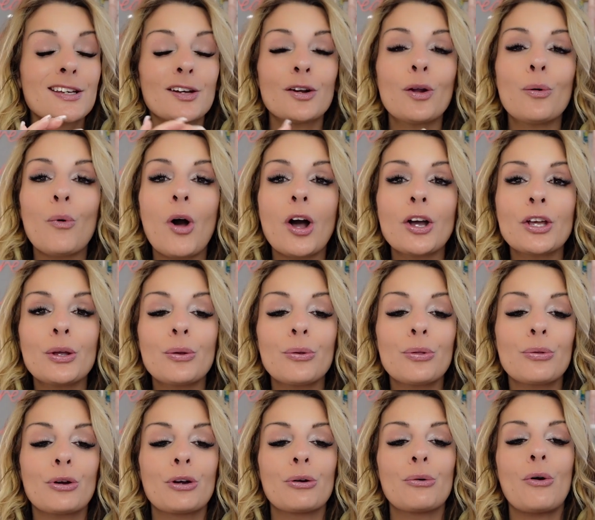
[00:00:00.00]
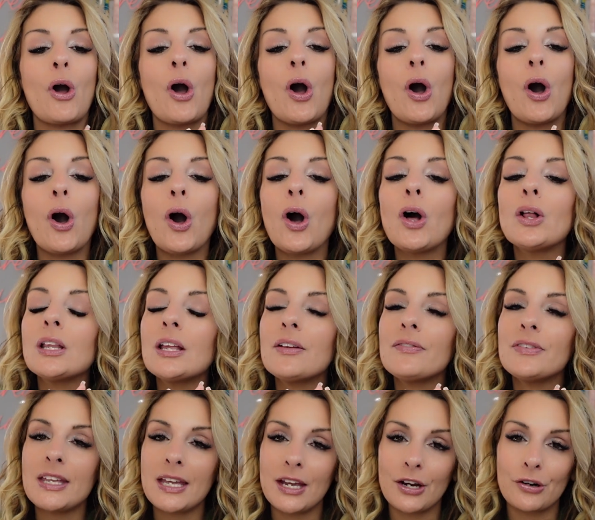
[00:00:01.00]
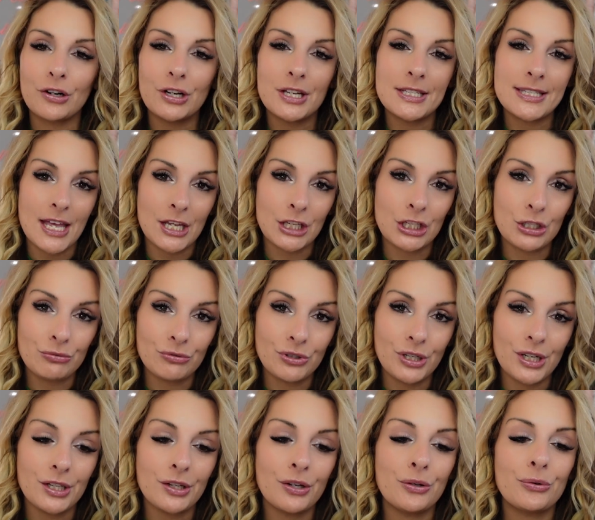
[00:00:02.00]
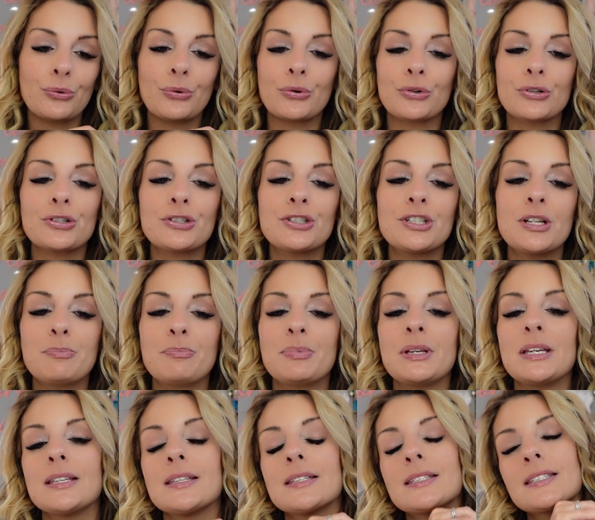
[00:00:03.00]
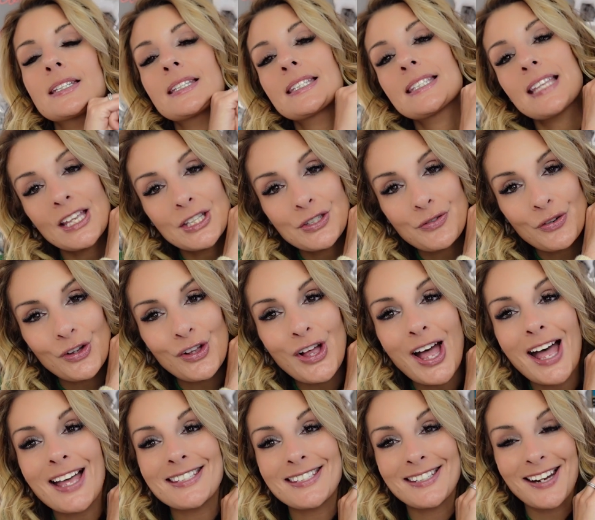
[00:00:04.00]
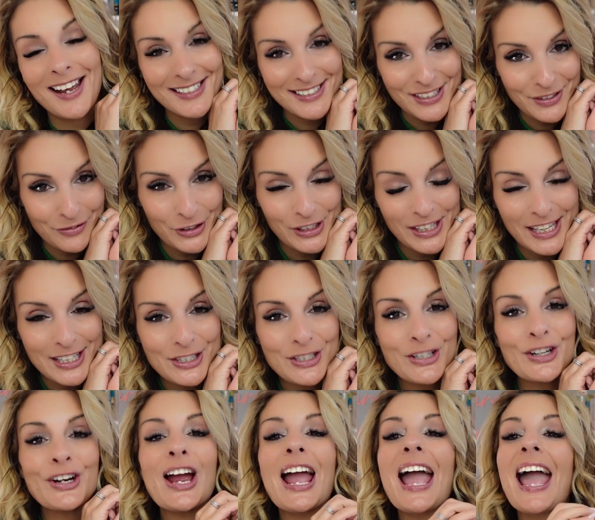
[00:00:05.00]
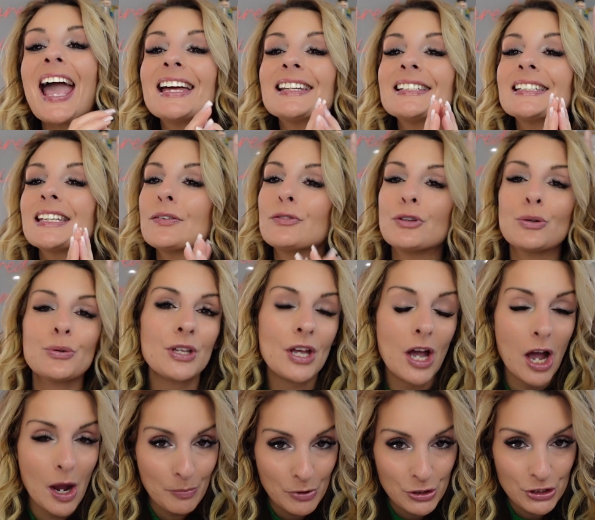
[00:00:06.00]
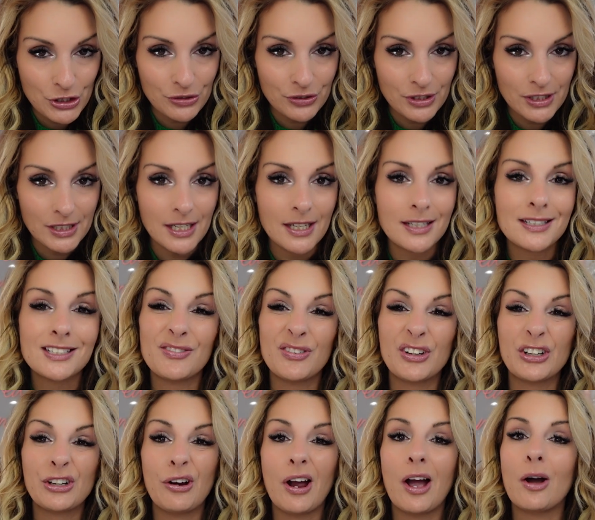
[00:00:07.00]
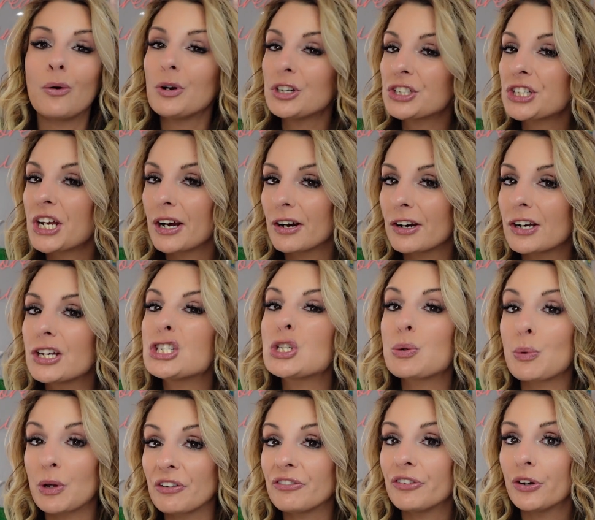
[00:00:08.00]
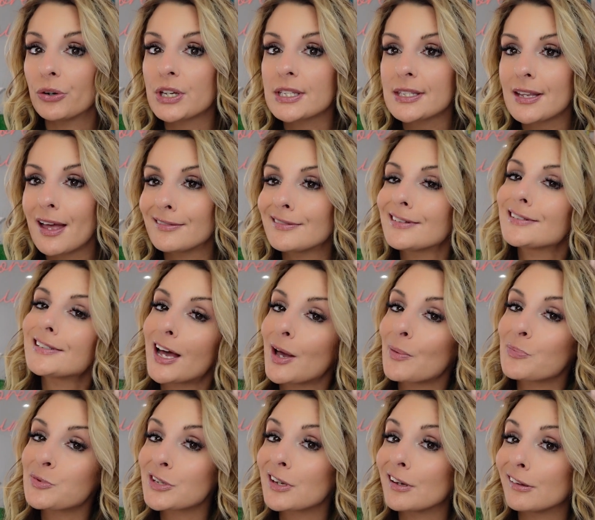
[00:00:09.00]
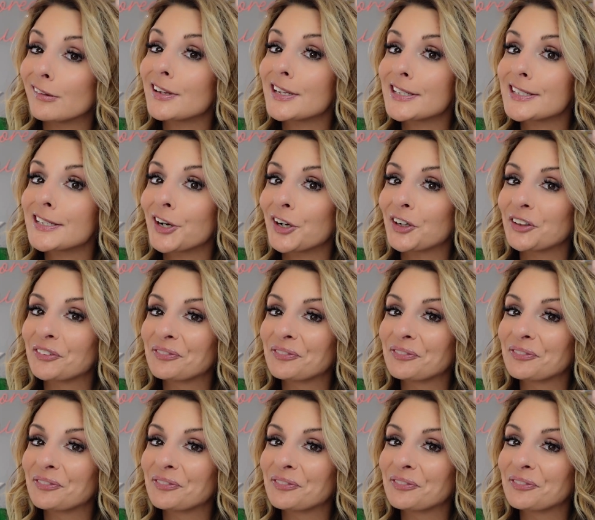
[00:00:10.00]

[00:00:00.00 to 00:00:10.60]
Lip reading: going to walk you through all of the areas that you need in order to be successful as an ID freelancer and give you the opportunity to figure out which areas you want to focus on to upskill this year.